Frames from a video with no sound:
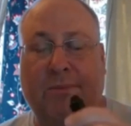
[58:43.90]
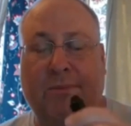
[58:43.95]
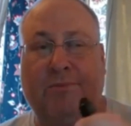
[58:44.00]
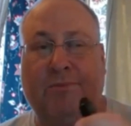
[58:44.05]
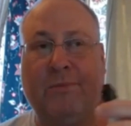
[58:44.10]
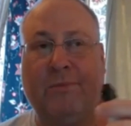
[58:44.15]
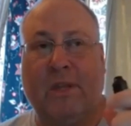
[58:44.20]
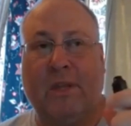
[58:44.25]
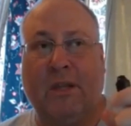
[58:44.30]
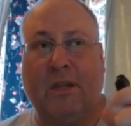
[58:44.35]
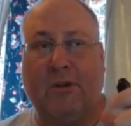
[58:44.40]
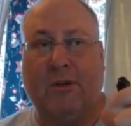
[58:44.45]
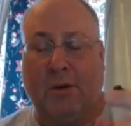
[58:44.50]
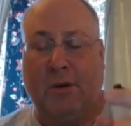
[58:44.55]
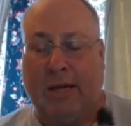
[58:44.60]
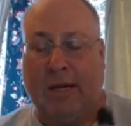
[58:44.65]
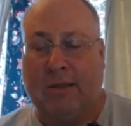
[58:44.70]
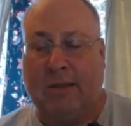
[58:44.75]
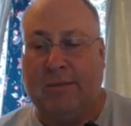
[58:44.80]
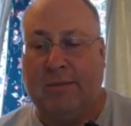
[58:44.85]
Correct,
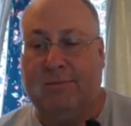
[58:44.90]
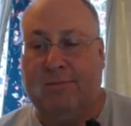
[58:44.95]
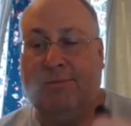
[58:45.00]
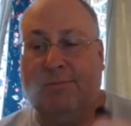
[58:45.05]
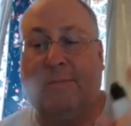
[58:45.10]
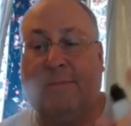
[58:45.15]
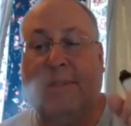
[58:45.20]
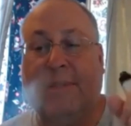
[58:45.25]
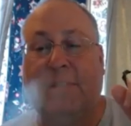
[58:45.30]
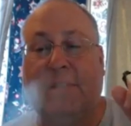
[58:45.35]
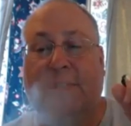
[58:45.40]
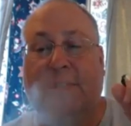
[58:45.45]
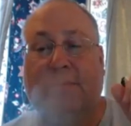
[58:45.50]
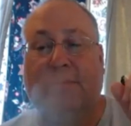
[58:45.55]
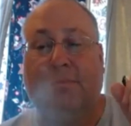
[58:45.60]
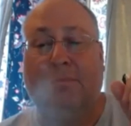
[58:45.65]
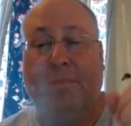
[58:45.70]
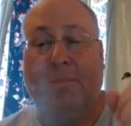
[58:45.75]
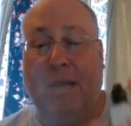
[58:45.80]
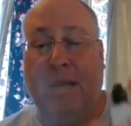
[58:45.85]

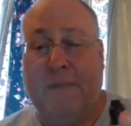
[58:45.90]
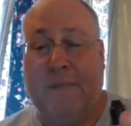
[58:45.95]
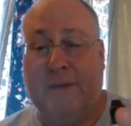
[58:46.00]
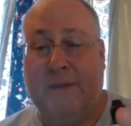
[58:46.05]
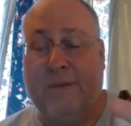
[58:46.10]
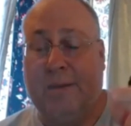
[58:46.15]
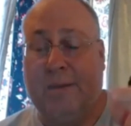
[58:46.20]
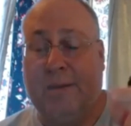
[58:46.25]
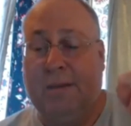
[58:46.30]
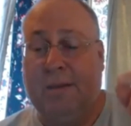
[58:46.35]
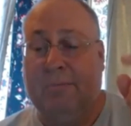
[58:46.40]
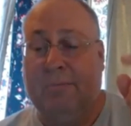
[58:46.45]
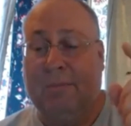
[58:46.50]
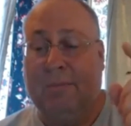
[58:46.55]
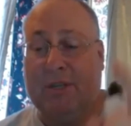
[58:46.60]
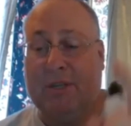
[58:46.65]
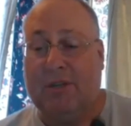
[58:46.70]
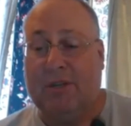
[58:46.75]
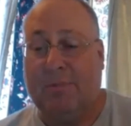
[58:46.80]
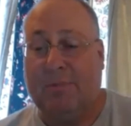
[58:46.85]
but Mister
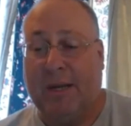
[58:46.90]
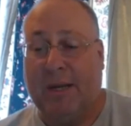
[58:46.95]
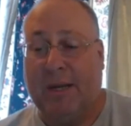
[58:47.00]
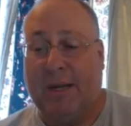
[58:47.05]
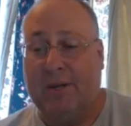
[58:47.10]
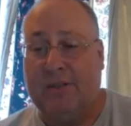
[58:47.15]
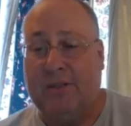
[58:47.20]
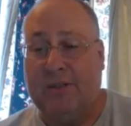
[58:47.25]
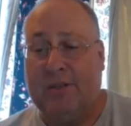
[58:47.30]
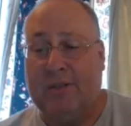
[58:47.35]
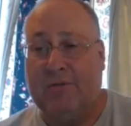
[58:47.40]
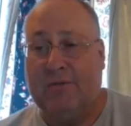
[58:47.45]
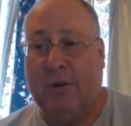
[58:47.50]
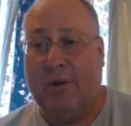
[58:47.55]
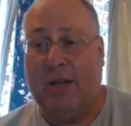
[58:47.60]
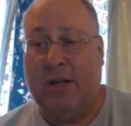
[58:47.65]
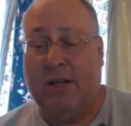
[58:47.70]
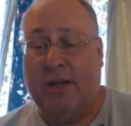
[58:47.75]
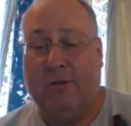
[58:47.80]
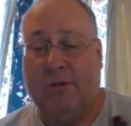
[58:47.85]
Pickles is way, ready
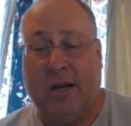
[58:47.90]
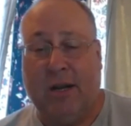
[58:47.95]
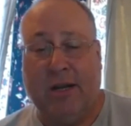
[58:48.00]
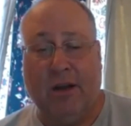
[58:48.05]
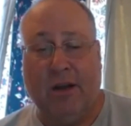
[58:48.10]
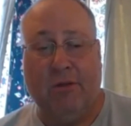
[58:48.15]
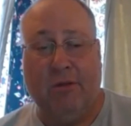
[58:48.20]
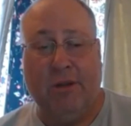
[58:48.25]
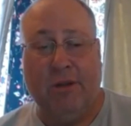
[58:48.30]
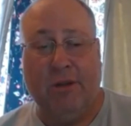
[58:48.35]
to go with you.